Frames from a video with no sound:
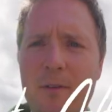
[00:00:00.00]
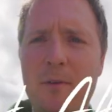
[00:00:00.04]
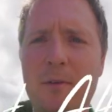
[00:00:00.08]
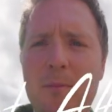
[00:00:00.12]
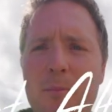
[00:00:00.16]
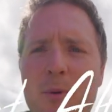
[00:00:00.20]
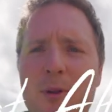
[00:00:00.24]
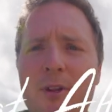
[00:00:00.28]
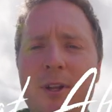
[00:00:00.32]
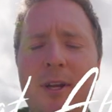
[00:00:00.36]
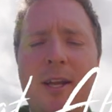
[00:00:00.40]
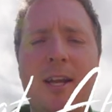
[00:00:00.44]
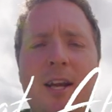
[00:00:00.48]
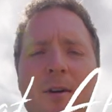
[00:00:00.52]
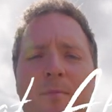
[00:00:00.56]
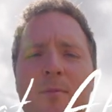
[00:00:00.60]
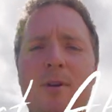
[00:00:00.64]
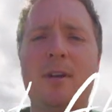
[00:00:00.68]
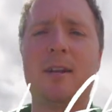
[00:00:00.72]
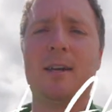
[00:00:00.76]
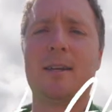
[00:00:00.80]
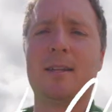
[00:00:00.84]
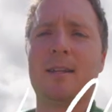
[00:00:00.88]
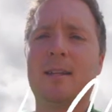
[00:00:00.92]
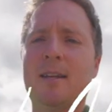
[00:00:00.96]
I put the camera
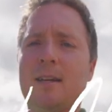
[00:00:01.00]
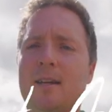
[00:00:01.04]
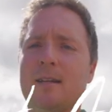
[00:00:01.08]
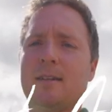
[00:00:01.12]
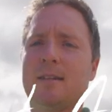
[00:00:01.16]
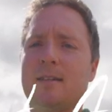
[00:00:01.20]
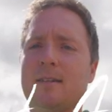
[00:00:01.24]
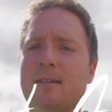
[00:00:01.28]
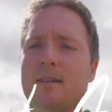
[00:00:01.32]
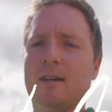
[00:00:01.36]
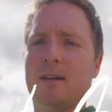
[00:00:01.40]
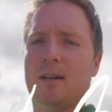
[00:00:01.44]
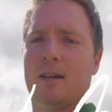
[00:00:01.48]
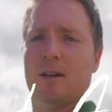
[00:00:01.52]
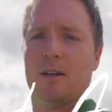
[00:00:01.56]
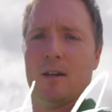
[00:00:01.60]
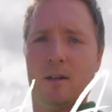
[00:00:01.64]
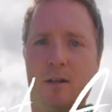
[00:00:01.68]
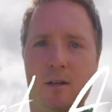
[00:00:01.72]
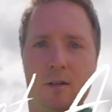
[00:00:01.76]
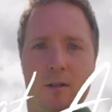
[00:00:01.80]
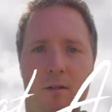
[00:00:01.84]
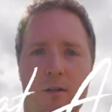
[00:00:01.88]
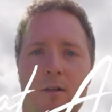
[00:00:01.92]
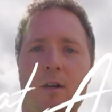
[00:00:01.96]
like this,
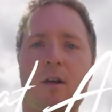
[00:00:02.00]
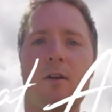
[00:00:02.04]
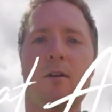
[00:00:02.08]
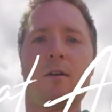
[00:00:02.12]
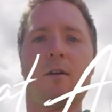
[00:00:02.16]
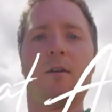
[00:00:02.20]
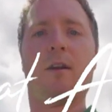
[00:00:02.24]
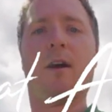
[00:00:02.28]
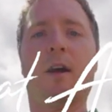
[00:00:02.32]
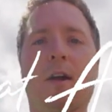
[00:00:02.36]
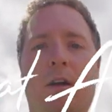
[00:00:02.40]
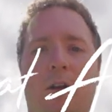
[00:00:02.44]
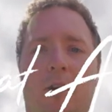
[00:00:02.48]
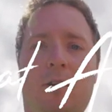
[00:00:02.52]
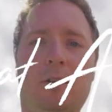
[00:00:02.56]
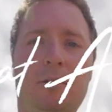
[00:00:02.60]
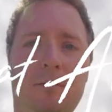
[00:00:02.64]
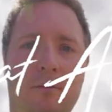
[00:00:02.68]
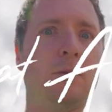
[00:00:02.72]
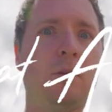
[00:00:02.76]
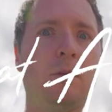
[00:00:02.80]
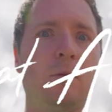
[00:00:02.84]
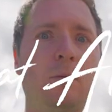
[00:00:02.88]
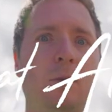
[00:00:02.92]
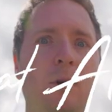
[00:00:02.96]
it's kind of like,
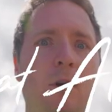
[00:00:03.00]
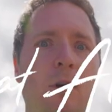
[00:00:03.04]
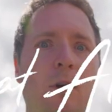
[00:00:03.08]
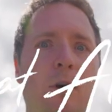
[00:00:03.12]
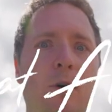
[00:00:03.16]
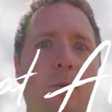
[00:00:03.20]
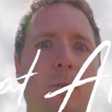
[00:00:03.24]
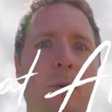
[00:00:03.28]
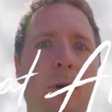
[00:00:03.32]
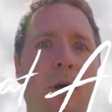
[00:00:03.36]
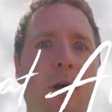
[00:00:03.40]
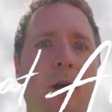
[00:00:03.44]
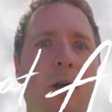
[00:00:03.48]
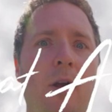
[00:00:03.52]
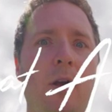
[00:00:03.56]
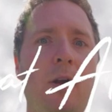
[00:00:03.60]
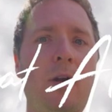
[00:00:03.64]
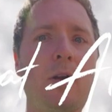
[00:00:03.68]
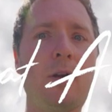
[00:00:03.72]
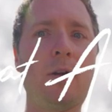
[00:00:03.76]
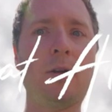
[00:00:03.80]
you will obey.